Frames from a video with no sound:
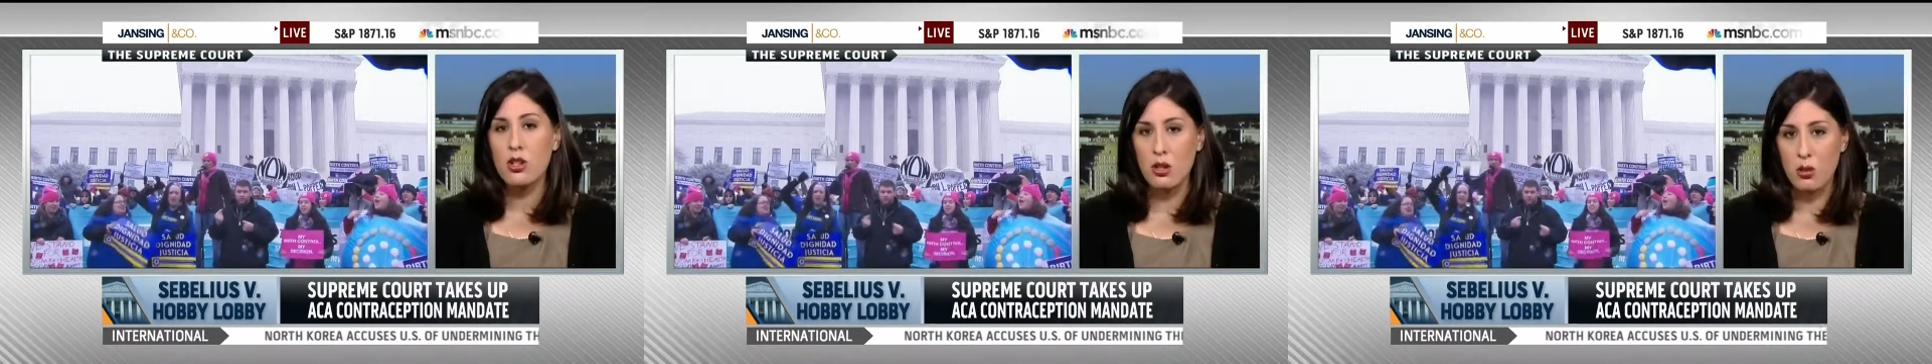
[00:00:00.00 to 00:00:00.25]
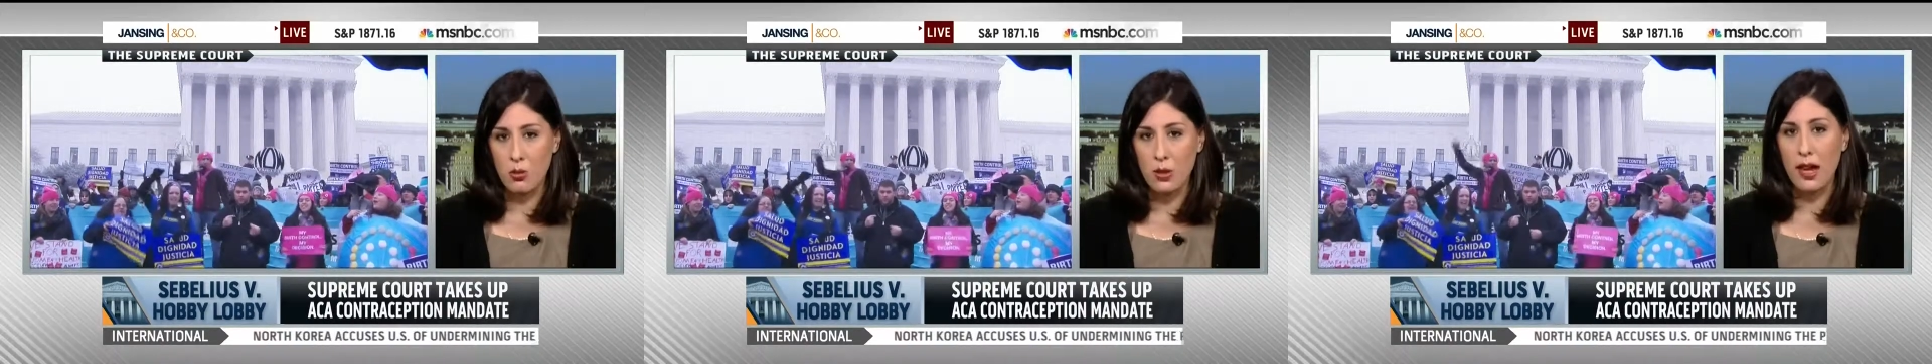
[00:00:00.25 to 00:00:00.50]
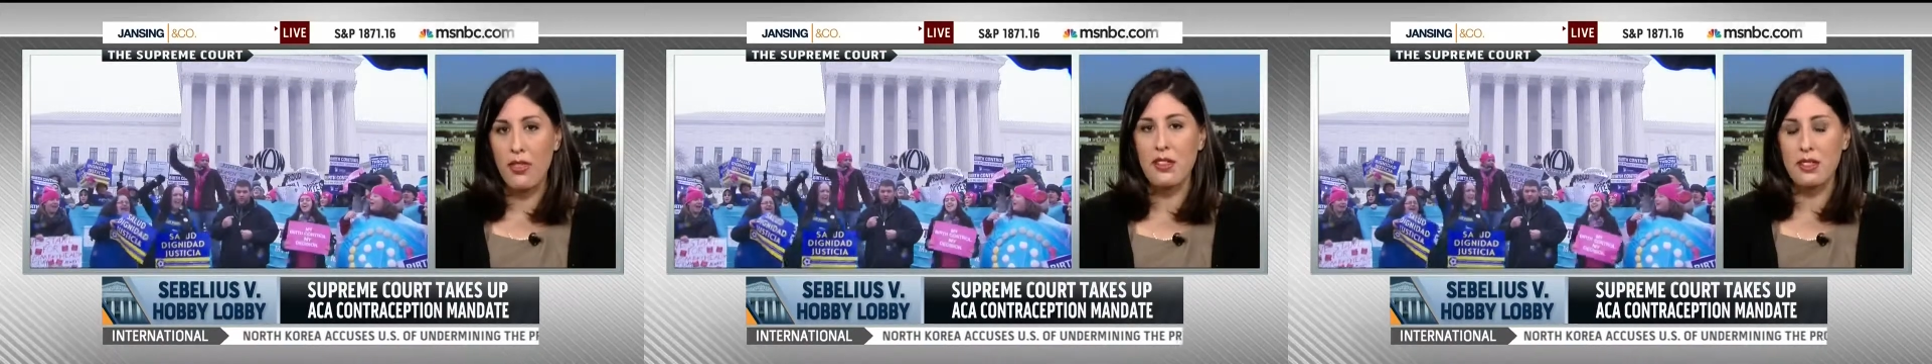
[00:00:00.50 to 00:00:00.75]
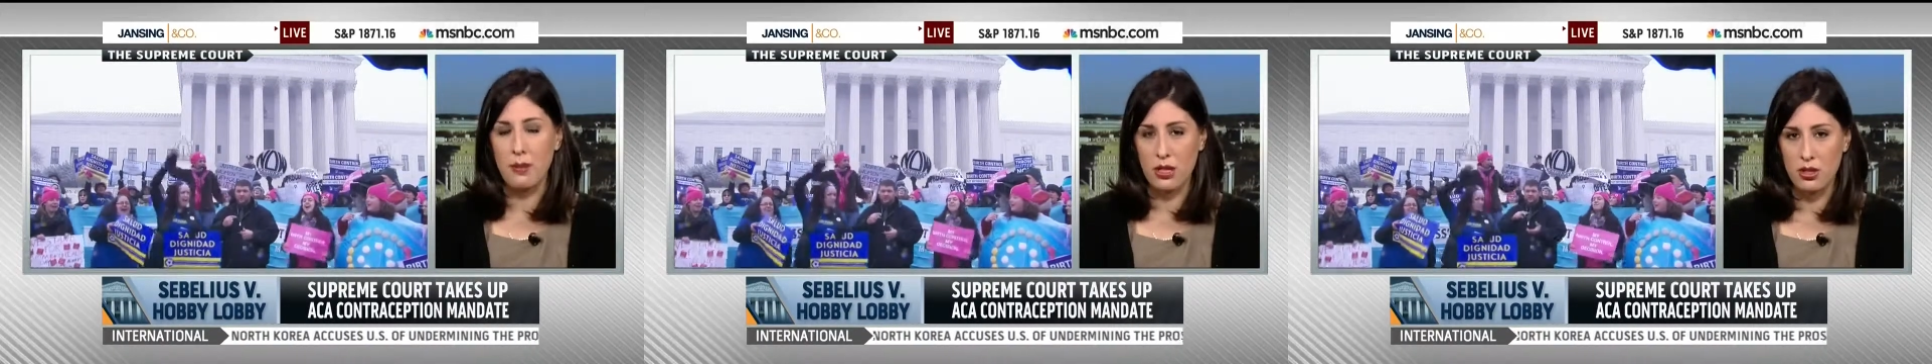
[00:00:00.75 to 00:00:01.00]
to get
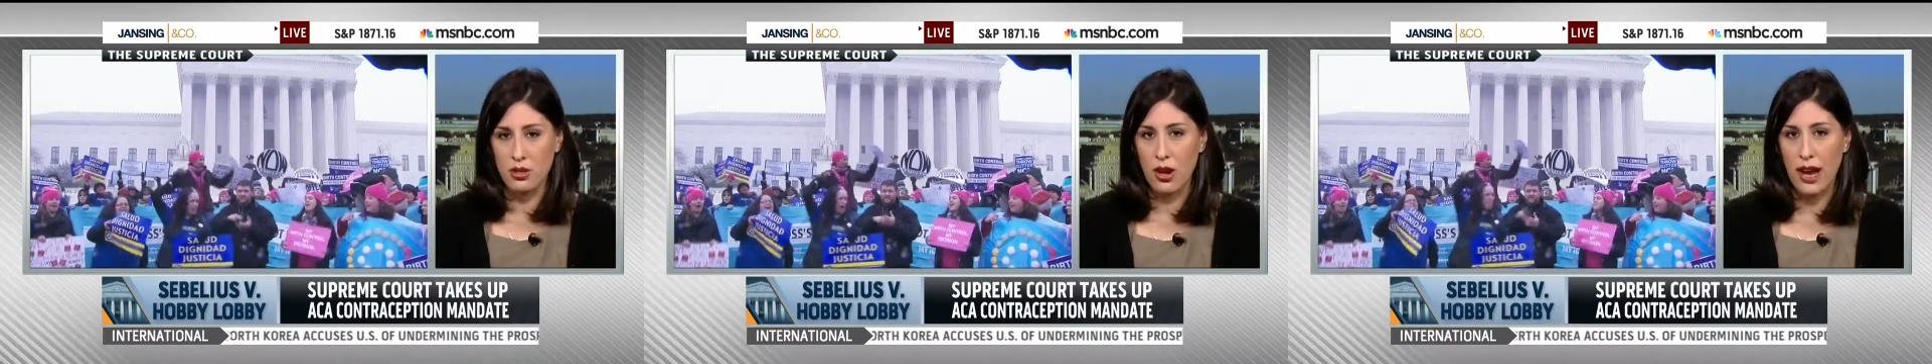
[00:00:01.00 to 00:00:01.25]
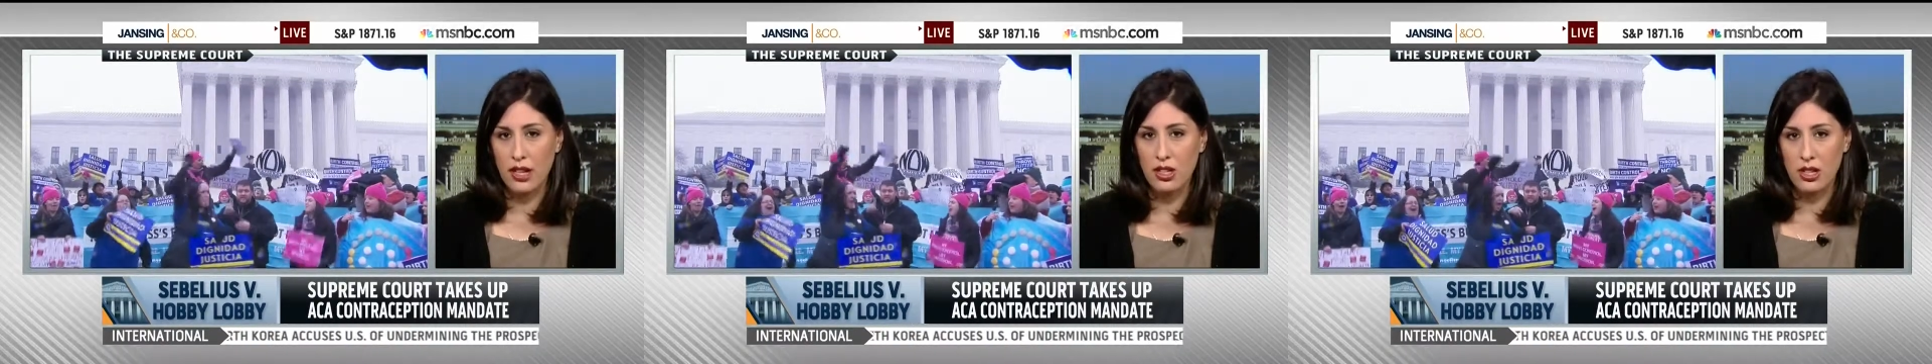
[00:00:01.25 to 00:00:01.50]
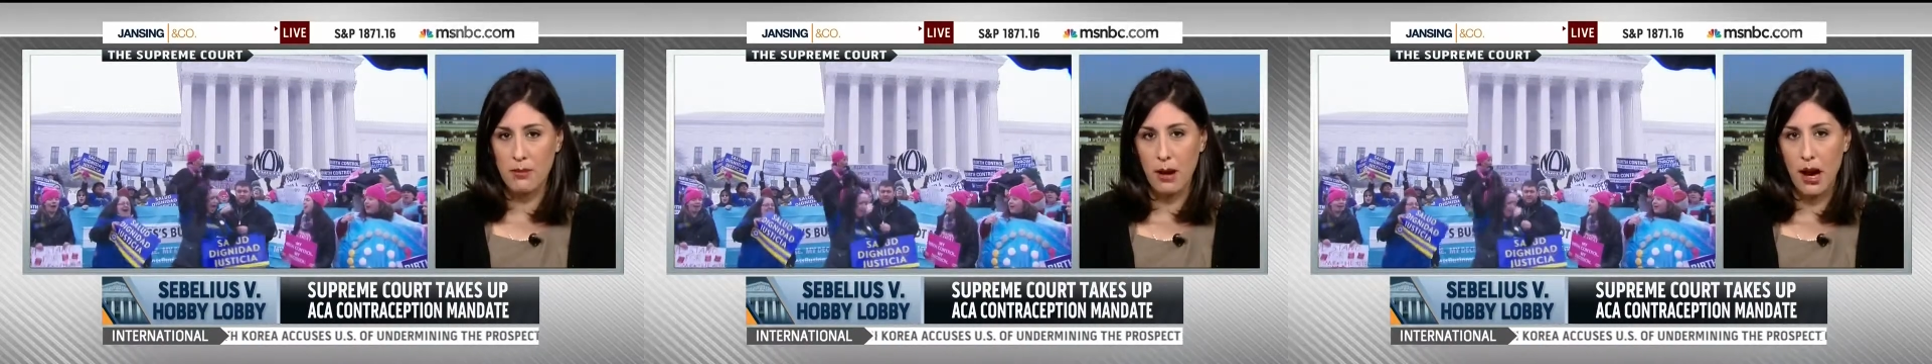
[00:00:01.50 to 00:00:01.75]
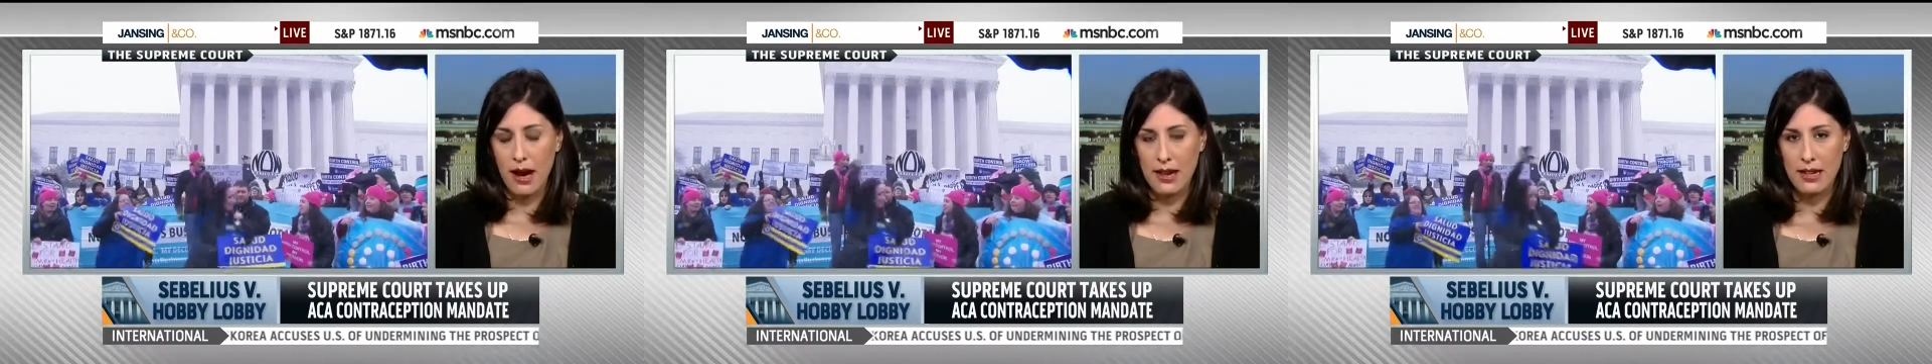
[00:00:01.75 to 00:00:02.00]
this much traction
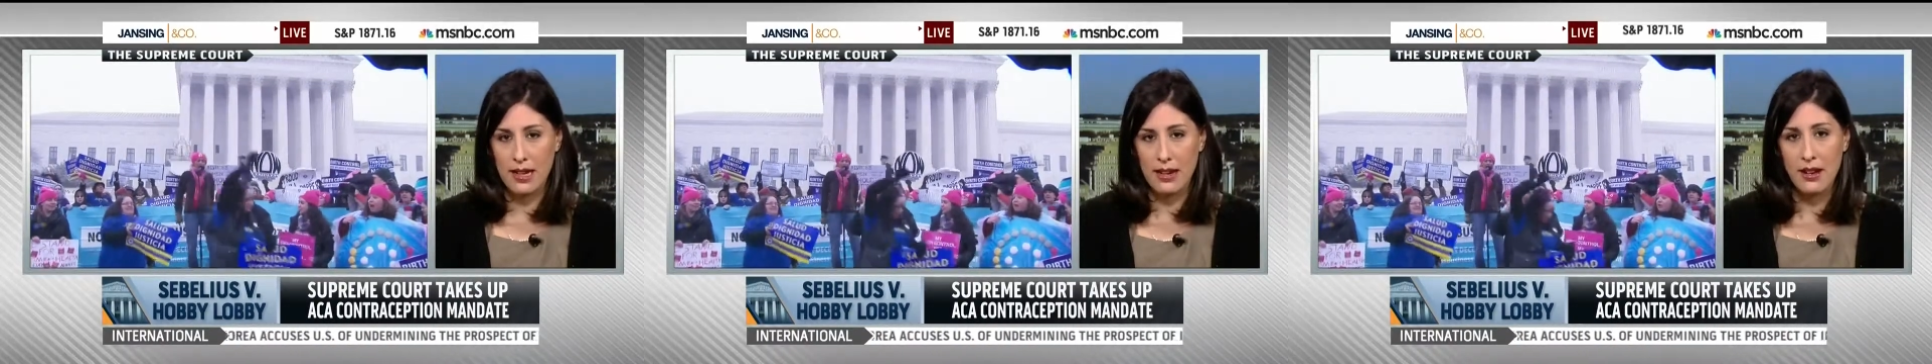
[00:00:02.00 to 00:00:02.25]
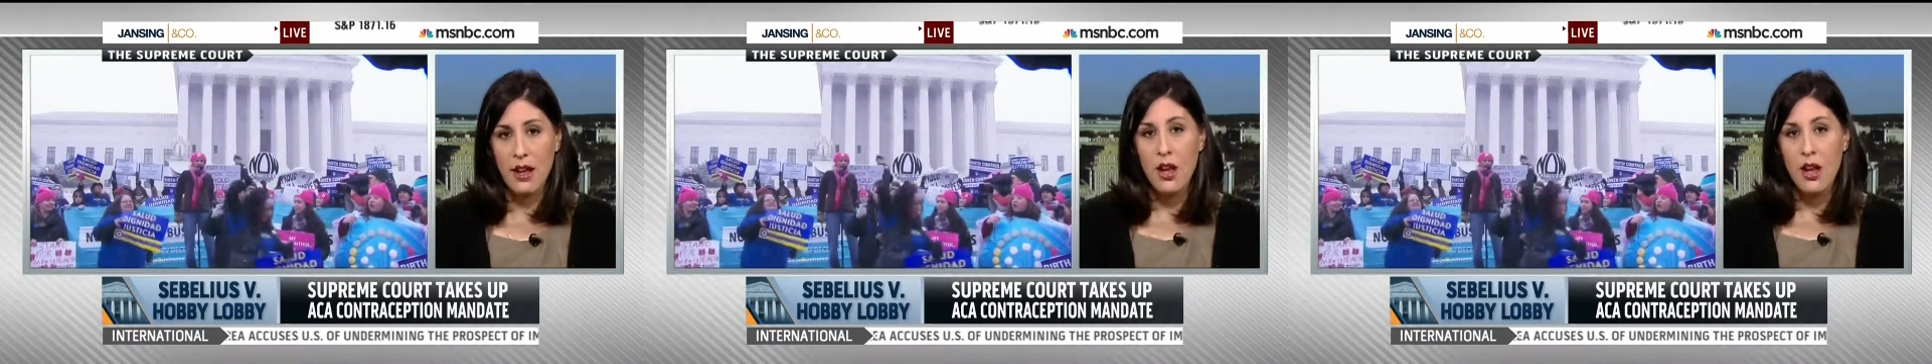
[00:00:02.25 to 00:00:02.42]
behind it.